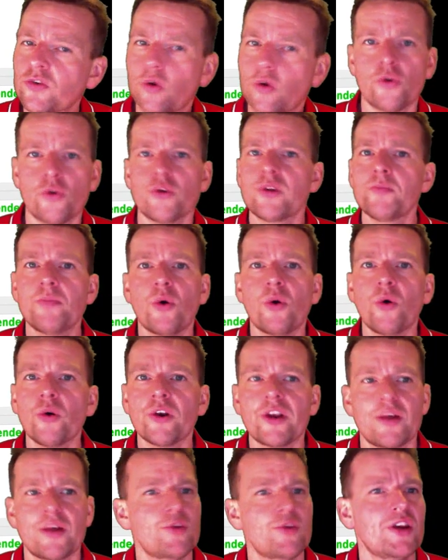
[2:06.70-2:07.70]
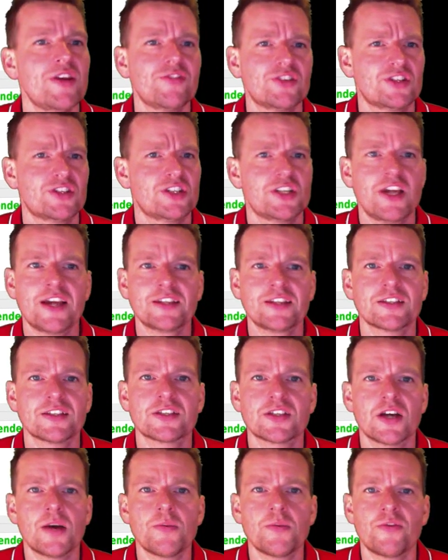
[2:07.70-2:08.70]
auto-imported and we never checked the
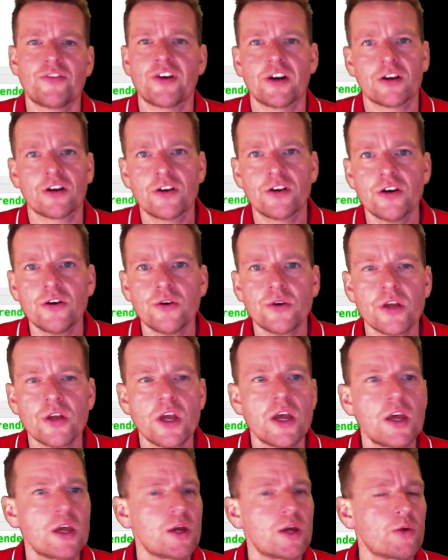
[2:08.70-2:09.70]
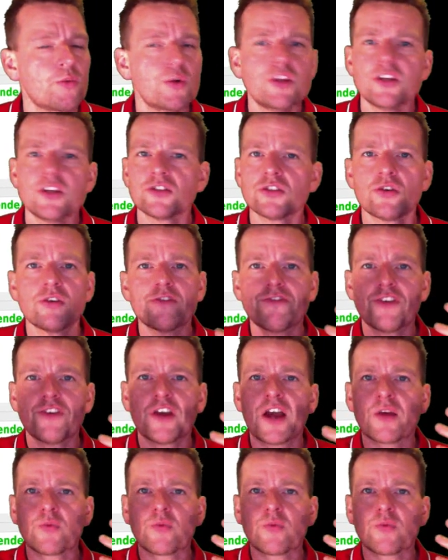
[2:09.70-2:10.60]
top of our code, we just couldn't figure out